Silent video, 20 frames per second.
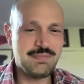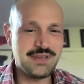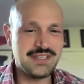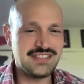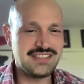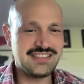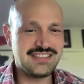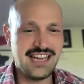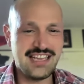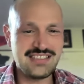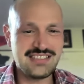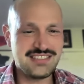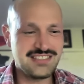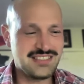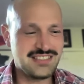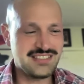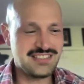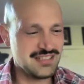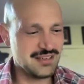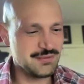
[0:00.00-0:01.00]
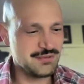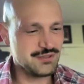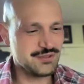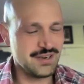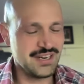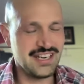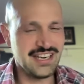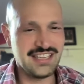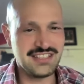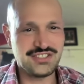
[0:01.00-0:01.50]
up, but yeah, that's sorry. A
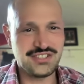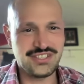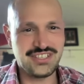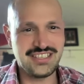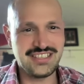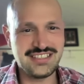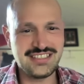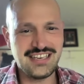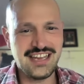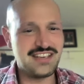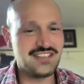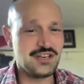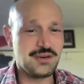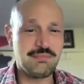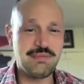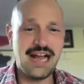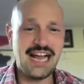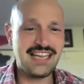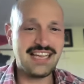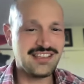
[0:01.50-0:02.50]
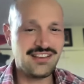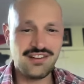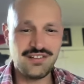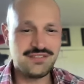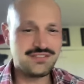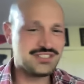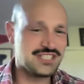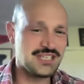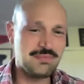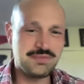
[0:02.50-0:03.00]
great answer. And, and yeah. You're back
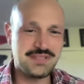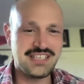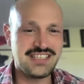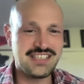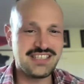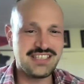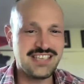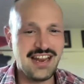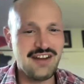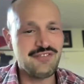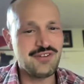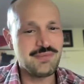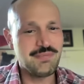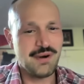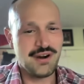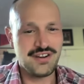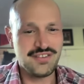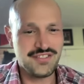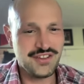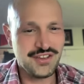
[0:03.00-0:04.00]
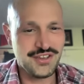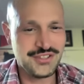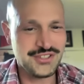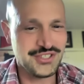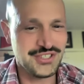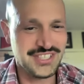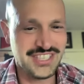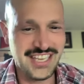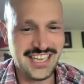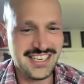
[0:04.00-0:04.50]
seeped into every part of the
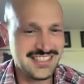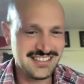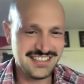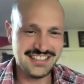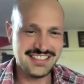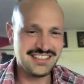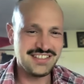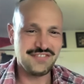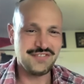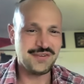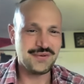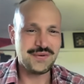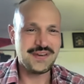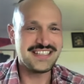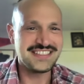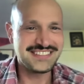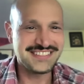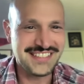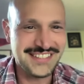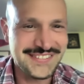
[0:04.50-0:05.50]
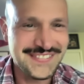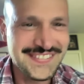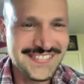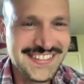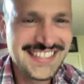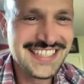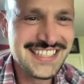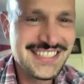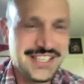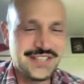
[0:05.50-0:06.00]
culture again. That's in different right. ways, so.
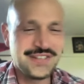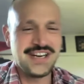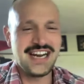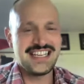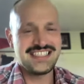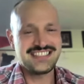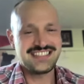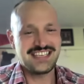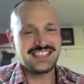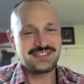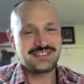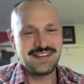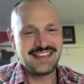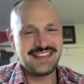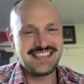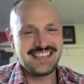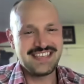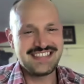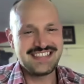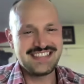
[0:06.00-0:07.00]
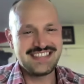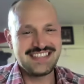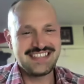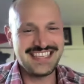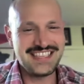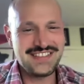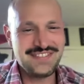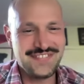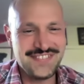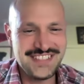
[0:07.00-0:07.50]
Yeah. Congrats. Thanks, man. Thank
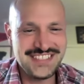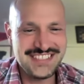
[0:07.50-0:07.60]
Thanks you for, for the